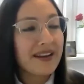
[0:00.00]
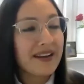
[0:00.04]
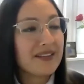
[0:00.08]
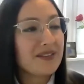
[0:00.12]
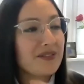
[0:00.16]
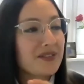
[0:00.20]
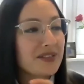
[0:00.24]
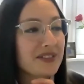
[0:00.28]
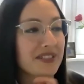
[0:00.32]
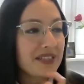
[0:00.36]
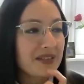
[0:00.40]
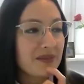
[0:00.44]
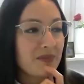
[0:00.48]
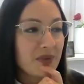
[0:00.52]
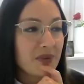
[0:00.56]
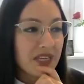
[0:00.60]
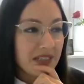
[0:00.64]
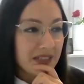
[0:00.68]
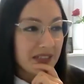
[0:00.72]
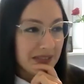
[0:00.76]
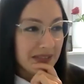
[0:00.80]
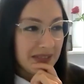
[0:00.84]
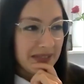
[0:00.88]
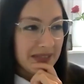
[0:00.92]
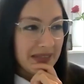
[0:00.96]
interesting
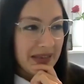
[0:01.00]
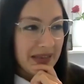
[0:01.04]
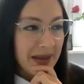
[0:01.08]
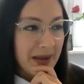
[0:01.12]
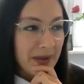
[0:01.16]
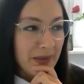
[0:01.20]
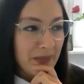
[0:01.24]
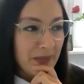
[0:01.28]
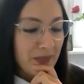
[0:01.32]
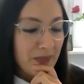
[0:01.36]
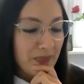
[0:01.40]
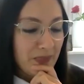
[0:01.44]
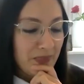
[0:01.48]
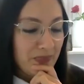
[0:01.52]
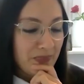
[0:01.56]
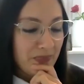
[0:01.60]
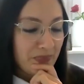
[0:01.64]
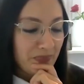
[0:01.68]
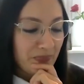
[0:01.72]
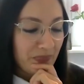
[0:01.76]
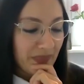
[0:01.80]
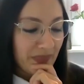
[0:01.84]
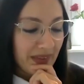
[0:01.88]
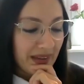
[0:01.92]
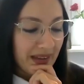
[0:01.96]
because um,
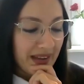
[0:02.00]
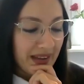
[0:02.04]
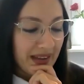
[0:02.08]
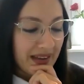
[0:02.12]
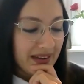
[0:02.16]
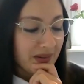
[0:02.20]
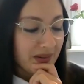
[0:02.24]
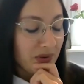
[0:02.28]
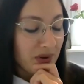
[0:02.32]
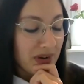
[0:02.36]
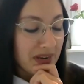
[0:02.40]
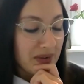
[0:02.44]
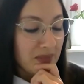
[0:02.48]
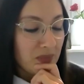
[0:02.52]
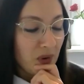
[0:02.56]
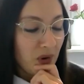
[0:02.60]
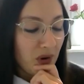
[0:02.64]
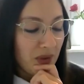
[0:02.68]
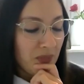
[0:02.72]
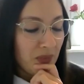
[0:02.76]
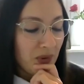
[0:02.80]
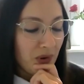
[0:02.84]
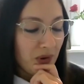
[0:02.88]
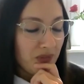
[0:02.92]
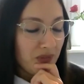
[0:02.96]
I read more
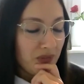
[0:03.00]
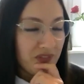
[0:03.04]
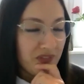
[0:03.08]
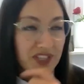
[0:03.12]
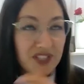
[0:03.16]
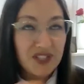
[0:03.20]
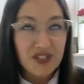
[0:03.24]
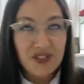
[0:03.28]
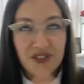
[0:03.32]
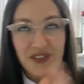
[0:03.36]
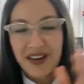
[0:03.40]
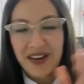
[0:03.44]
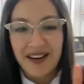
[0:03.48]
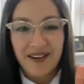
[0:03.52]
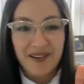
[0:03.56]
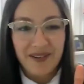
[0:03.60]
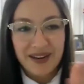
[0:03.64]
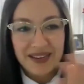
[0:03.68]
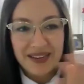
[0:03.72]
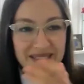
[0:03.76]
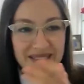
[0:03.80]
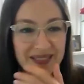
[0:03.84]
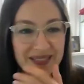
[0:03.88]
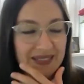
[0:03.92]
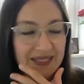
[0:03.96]
and more
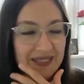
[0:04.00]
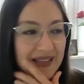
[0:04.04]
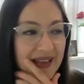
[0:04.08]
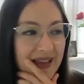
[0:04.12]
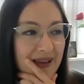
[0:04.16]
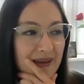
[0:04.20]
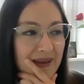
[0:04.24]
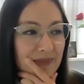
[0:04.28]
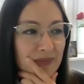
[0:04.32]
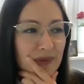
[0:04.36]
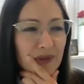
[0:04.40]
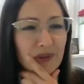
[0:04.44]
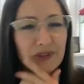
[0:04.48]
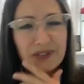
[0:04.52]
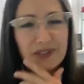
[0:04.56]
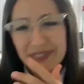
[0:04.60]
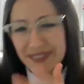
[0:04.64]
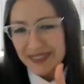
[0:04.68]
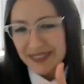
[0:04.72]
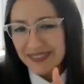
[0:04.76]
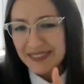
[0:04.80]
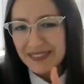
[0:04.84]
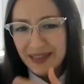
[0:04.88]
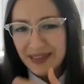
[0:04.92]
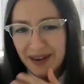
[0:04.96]
visionaries, um, not
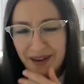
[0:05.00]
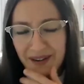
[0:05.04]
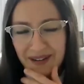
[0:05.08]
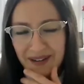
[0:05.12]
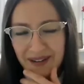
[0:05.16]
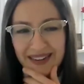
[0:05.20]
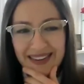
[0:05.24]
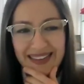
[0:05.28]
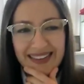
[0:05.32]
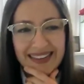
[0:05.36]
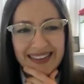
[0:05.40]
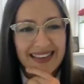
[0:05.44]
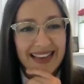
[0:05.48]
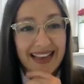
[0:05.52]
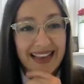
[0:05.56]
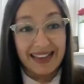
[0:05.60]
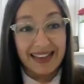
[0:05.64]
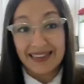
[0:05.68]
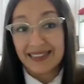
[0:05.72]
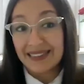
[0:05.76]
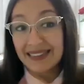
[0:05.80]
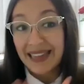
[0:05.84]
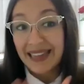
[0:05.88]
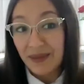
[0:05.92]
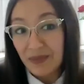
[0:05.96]
necessarily
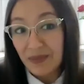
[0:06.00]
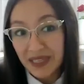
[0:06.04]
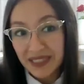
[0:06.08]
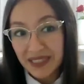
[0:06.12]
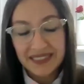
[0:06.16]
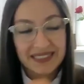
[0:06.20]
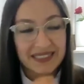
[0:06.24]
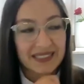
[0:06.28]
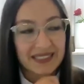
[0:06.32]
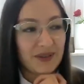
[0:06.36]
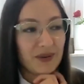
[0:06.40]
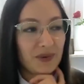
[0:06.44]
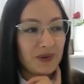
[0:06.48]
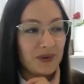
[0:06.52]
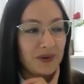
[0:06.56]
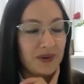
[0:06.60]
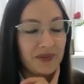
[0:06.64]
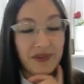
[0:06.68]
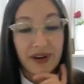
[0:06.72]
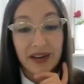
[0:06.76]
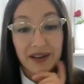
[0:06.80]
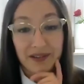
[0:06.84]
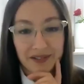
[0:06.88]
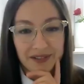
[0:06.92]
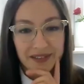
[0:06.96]
academics
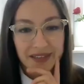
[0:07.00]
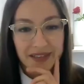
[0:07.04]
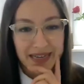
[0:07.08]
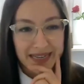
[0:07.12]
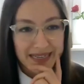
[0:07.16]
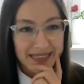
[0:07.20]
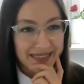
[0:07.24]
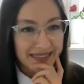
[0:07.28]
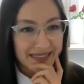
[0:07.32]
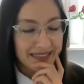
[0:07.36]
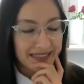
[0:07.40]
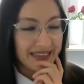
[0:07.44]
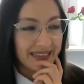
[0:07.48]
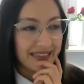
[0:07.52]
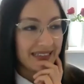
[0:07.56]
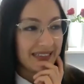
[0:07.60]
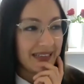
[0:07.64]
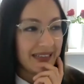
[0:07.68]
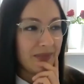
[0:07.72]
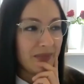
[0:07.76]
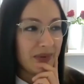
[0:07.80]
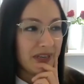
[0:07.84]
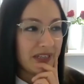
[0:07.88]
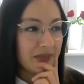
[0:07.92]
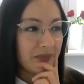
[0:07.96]
or recognized
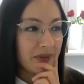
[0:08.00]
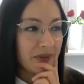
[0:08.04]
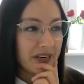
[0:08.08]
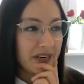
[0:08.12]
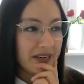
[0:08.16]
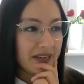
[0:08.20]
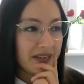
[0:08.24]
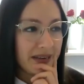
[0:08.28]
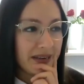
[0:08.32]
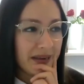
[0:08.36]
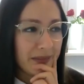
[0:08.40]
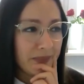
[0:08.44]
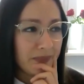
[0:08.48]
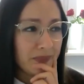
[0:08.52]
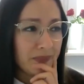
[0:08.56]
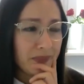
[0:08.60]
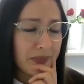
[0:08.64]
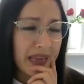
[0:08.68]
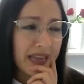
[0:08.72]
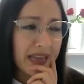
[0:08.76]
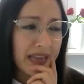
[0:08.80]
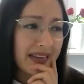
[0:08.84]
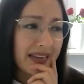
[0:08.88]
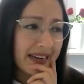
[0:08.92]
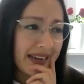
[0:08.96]
academics, but um,
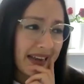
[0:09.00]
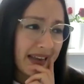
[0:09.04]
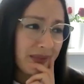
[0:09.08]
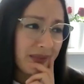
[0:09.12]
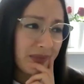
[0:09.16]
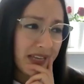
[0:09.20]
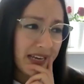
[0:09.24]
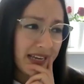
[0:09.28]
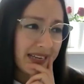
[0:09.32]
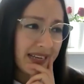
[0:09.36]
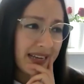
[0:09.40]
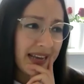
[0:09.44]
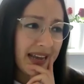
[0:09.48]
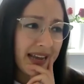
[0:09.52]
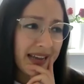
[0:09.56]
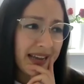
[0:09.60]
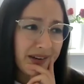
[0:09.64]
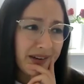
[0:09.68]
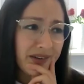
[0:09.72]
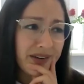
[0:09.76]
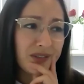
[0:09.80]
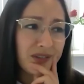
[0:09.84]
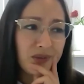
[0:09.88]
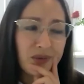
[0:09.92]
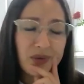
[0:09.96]
they claim that
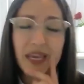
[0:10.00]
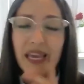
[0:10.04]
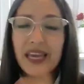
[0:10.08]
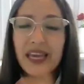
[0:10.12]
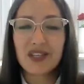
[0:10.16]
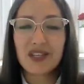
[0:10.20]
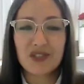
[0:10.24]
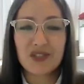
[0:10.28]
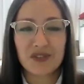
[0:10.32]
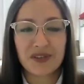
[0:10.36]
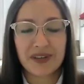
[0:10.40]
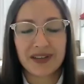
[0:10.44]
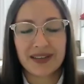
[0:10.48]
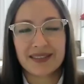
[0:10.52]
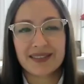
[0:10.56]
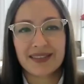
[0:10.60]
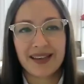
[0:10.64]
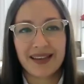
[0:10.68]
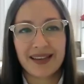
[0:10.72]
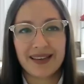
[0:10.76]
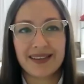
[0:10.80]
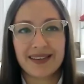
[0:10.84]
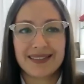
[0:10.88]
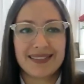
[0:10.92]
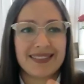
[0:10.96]
higher education has
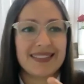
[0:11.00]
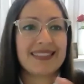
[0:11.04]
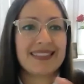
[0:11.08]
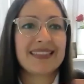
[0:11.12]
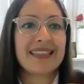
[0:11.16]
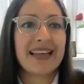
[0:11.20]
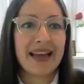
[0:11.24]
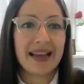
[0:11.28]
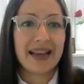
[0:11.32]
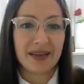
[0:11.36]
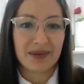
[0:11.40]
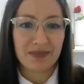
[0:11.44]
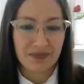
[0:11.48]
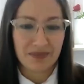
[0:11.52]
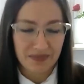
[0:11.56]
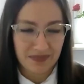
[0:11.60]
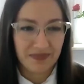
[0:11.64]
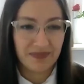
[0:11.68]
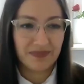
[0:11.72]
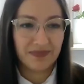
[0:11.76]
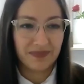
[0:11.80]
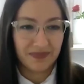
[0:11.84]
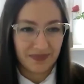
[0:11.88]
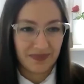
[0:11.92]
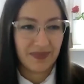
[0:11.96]
had its time
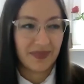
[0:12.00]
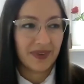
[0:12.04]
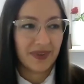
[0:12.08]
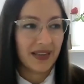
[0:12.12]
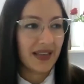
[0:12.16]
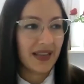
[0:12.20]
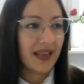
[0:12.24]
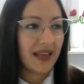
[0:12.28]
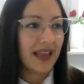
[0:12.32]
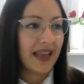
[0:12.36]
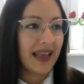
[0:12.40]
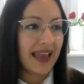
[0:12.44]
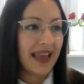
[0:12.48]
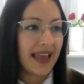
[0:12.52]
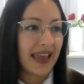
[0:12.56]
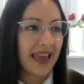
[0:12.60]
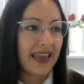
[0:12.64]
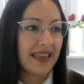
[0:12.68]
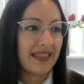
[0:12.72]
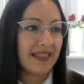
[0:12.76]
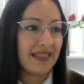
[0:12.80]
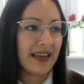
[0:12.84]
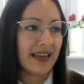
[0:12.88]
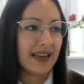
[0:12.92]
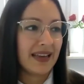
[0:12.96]

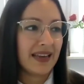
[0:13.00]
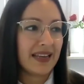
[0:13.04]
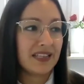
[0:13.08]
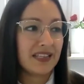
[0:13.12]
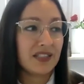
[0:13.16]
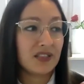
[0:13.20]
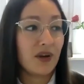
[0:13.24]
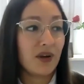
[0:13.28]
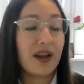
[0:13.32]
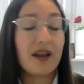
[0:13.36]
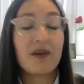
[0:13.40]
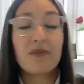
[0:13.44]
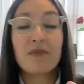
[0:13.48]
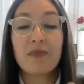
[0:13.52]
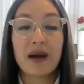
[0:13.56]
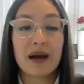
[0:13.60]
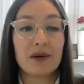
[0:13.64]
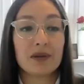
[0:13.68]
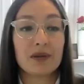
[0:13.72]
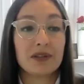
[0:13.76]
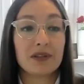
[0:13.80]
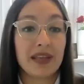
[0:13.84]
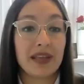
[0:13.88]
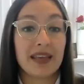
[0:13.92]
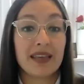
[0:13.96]
in that it's all
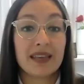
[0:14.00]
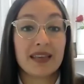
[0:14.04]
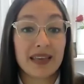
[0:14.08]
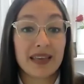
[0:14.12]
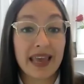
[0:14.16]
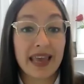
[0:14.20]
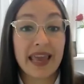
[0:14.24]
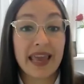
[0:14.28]
about taking